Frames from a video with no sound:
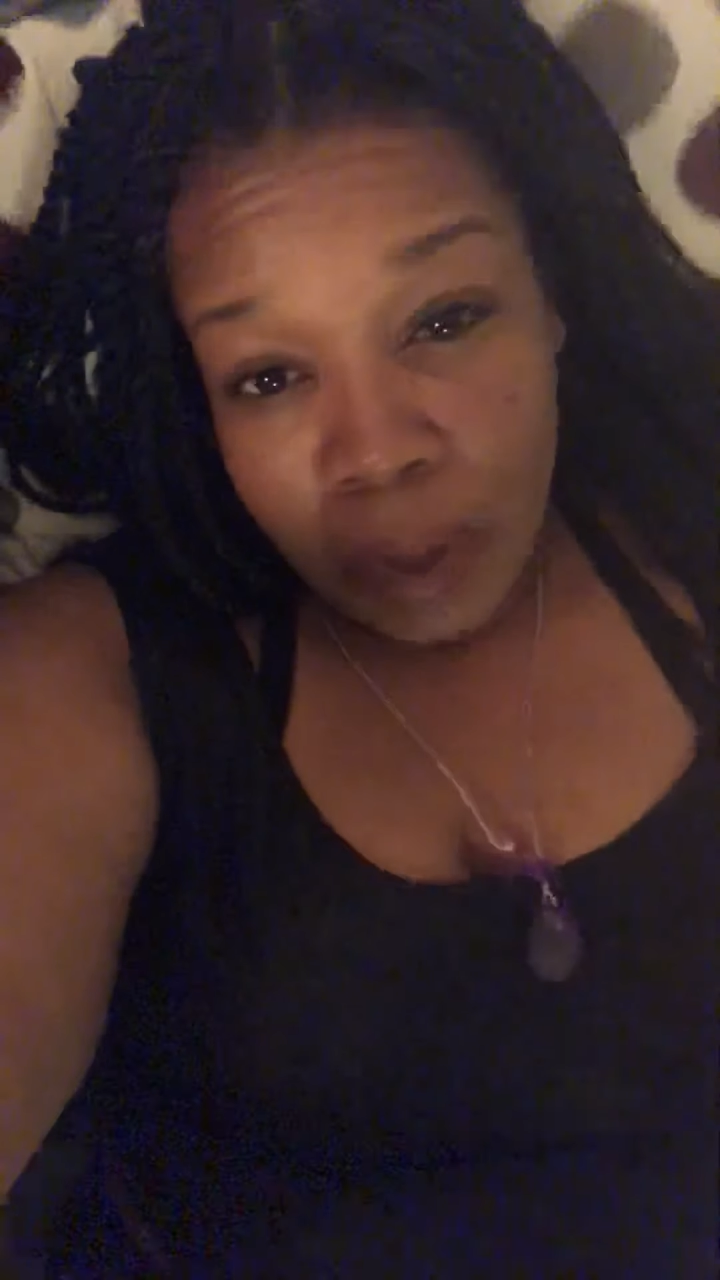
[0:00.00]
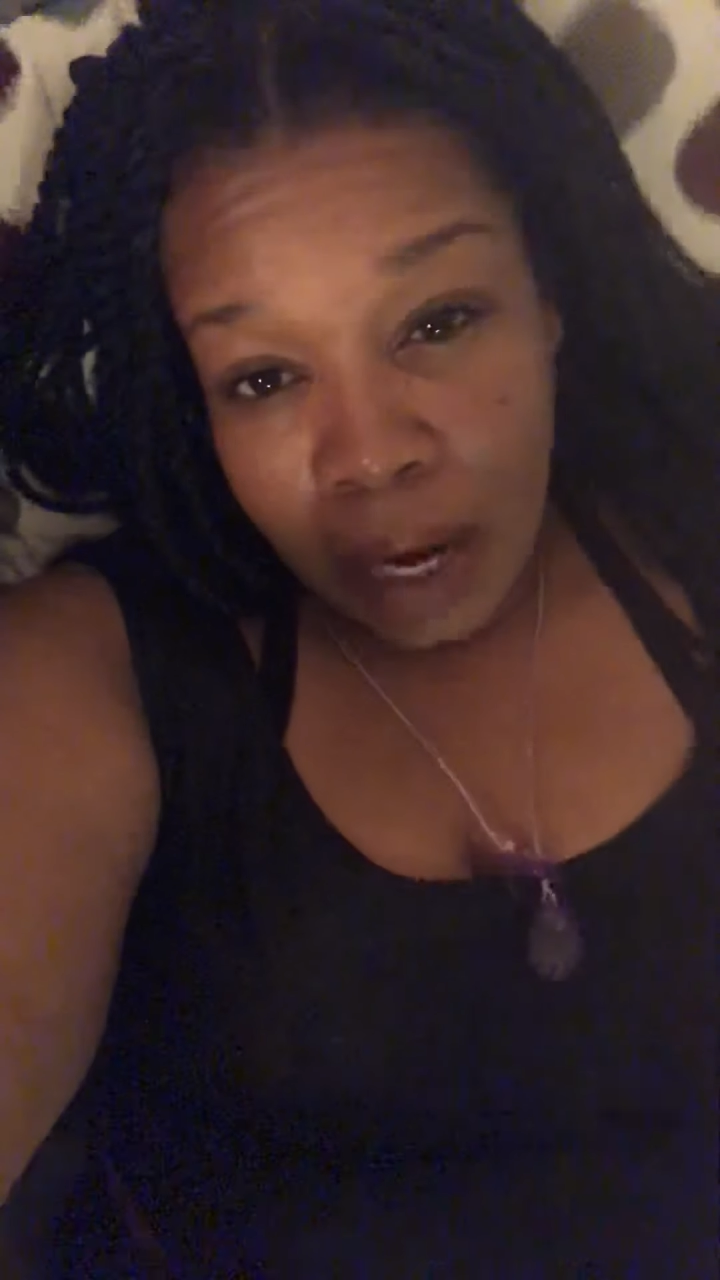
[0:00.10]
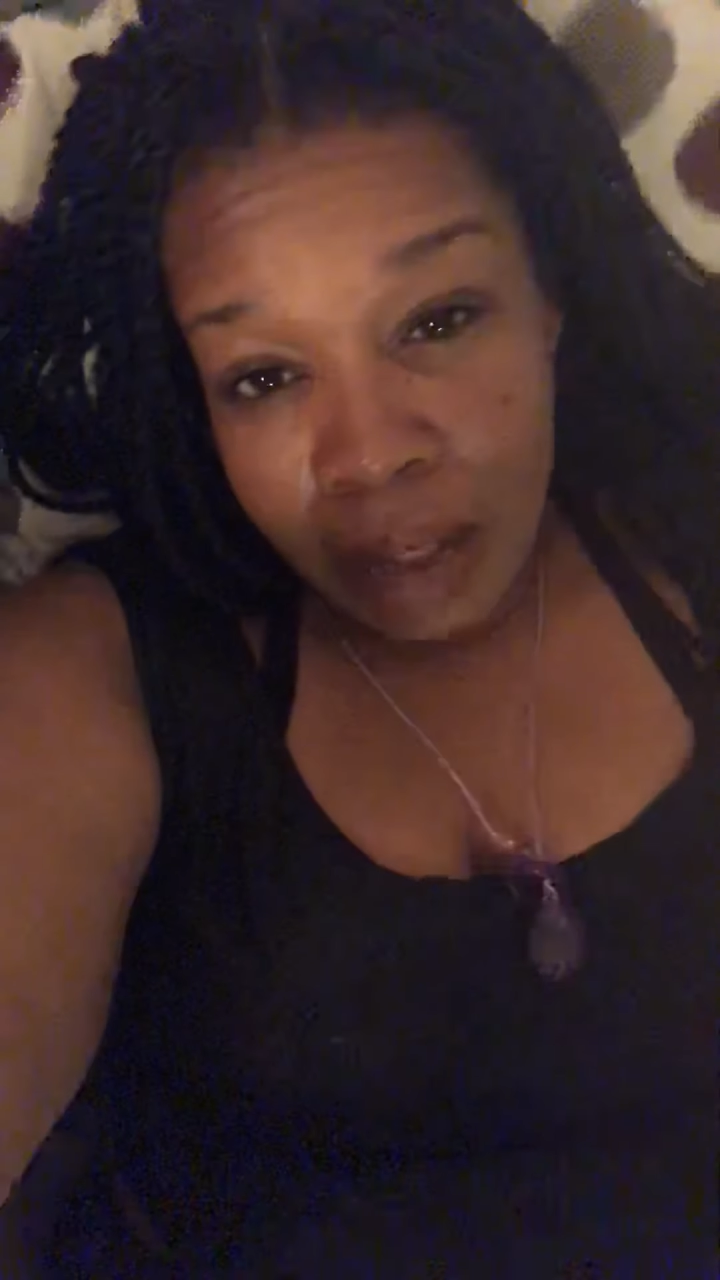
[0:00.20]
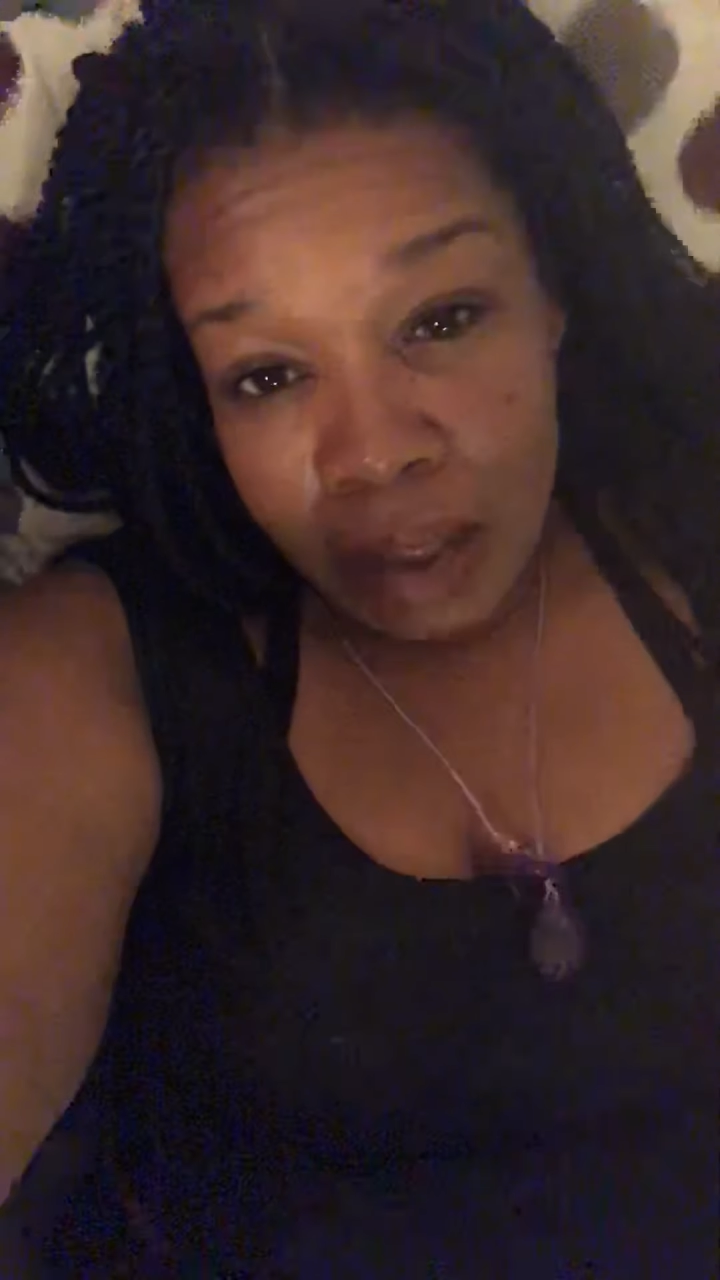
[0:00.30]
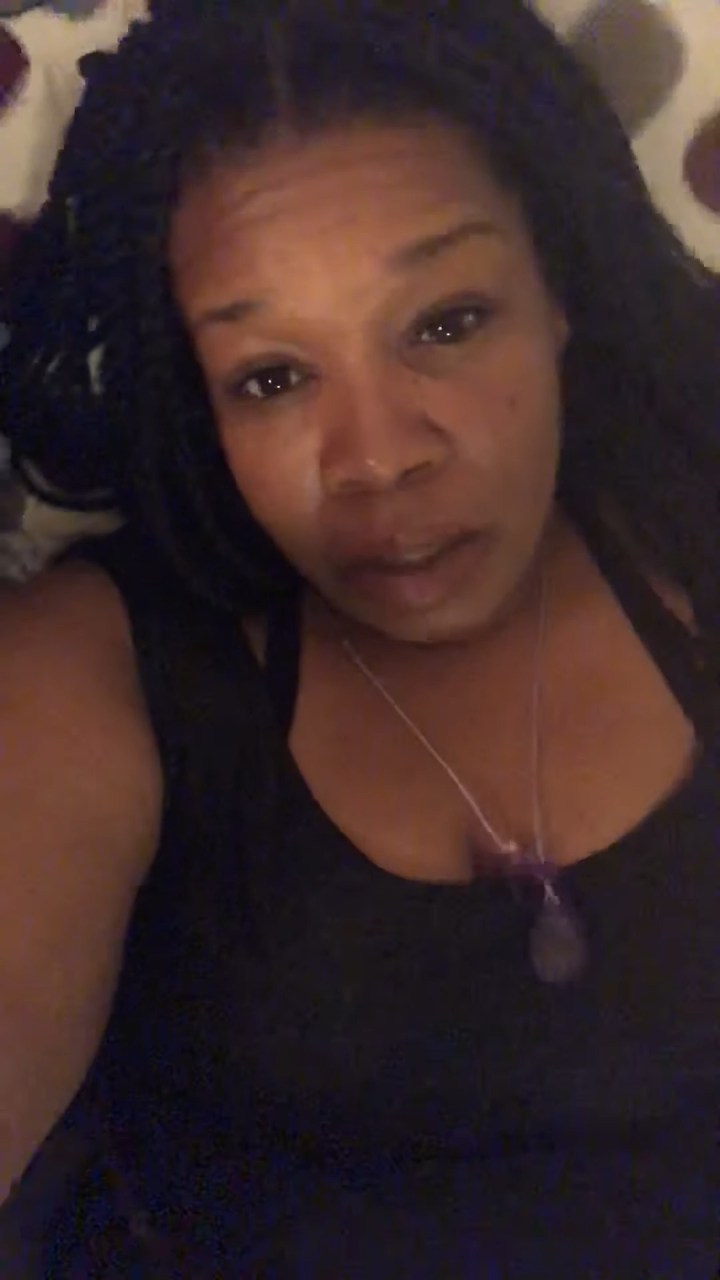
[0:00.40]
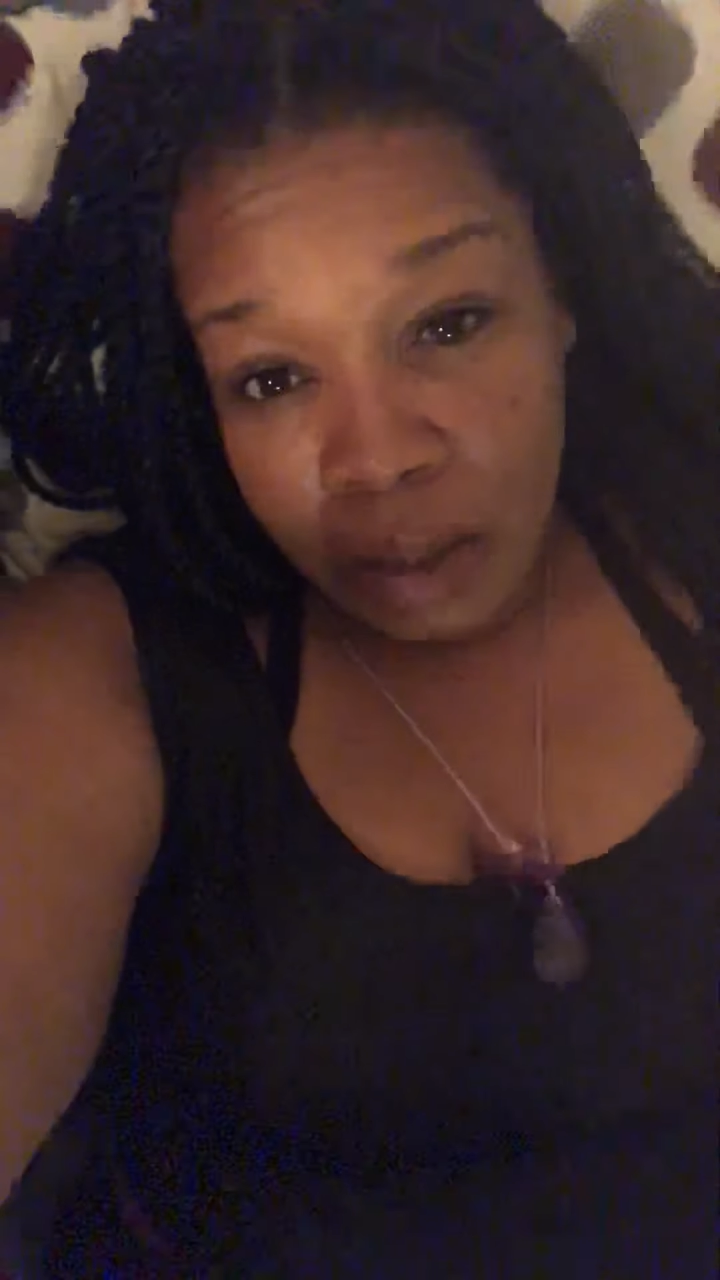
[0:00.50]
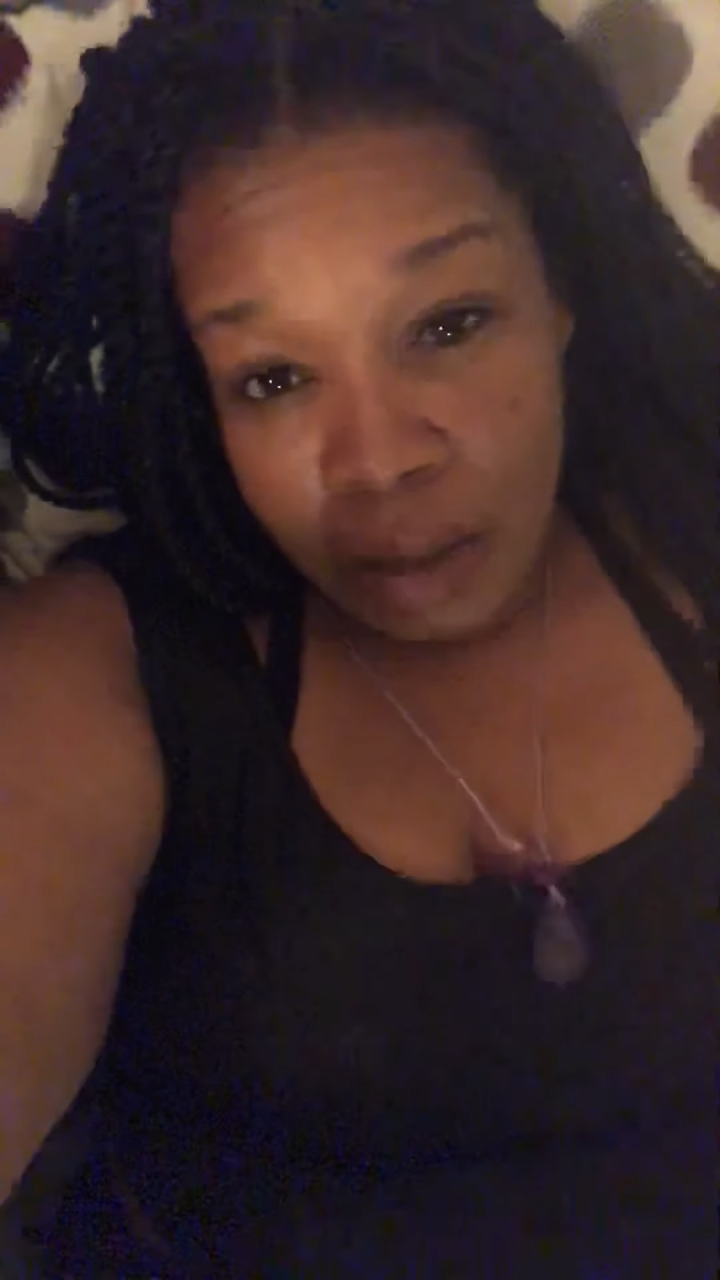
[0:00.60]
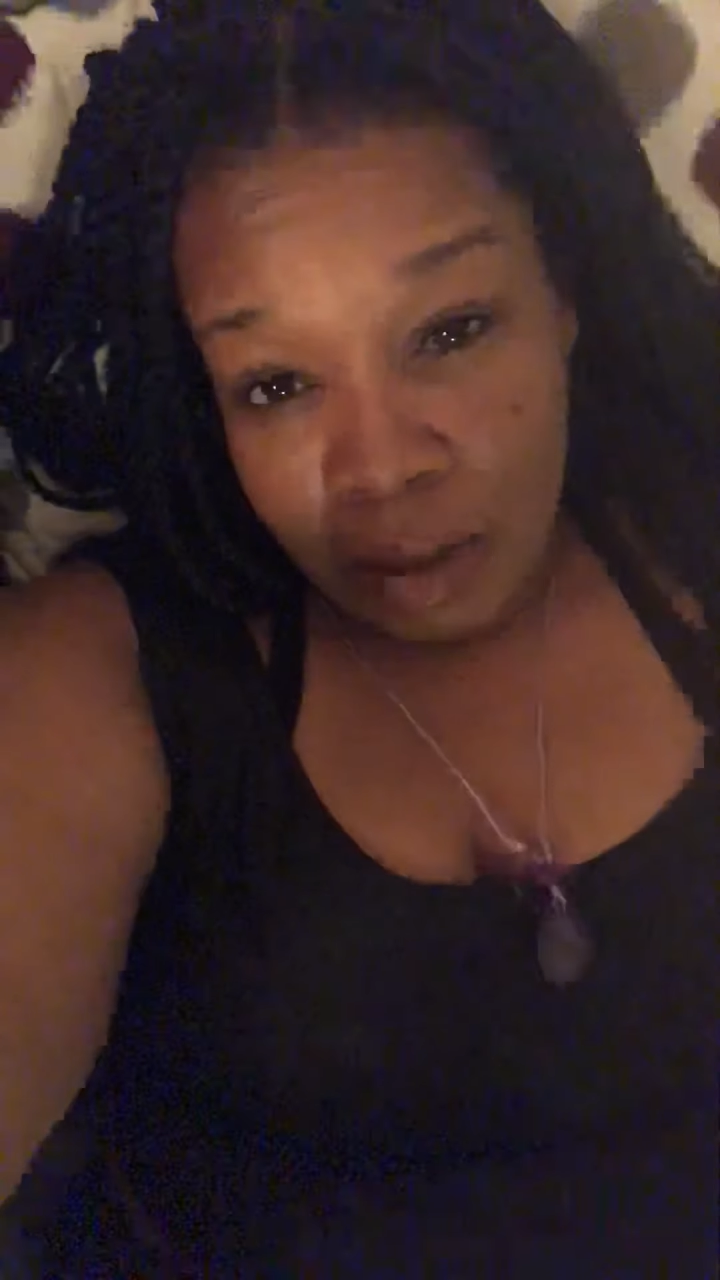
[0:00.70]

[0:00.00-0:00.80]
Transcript: but I just